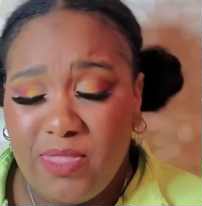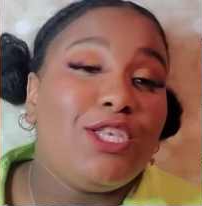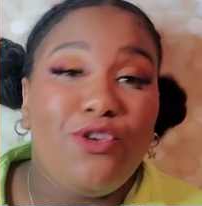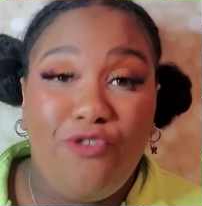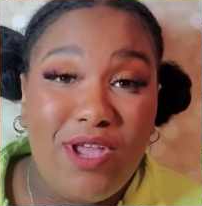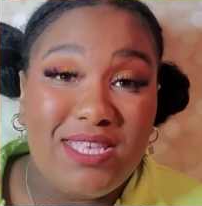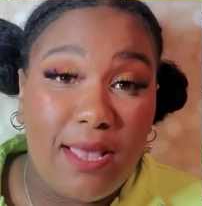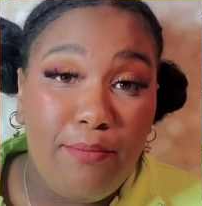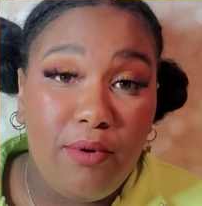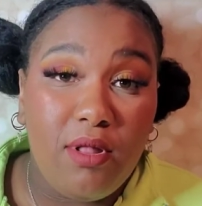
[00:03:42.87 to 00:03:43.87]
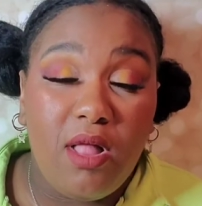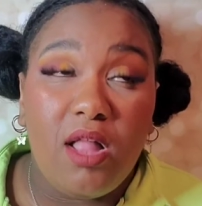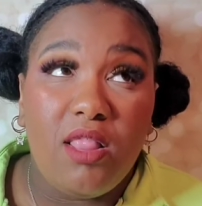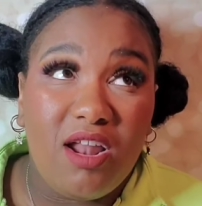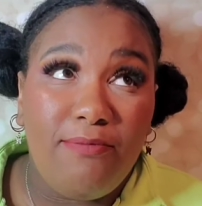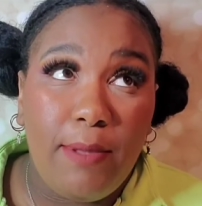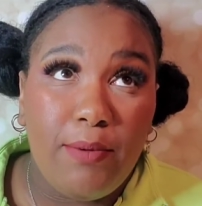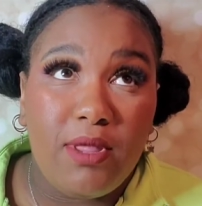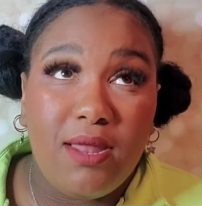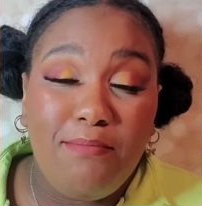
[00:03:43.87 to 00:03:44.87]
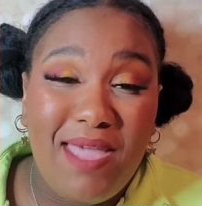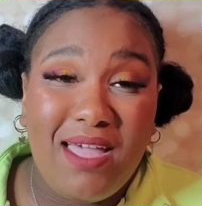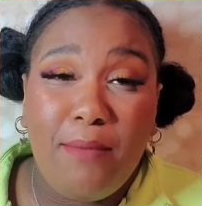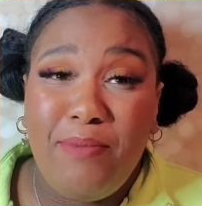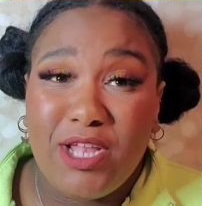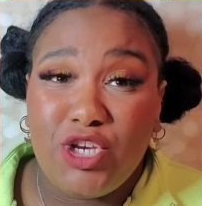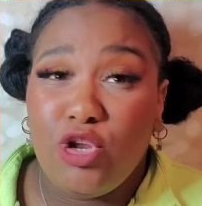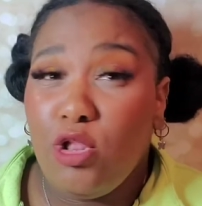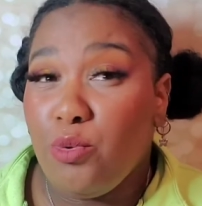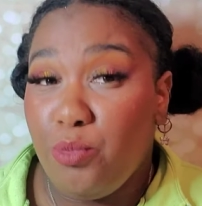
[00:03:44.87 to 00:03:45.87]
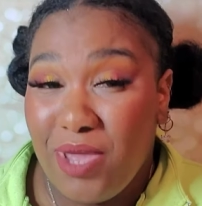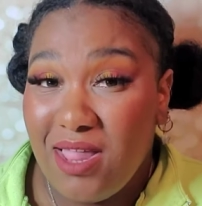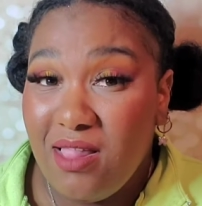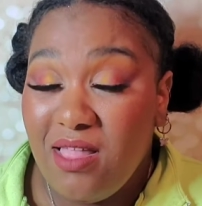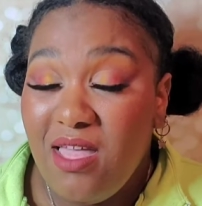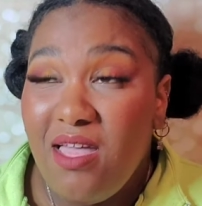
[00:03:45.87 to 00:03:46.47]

So for example, a lot of people can make a picture look real,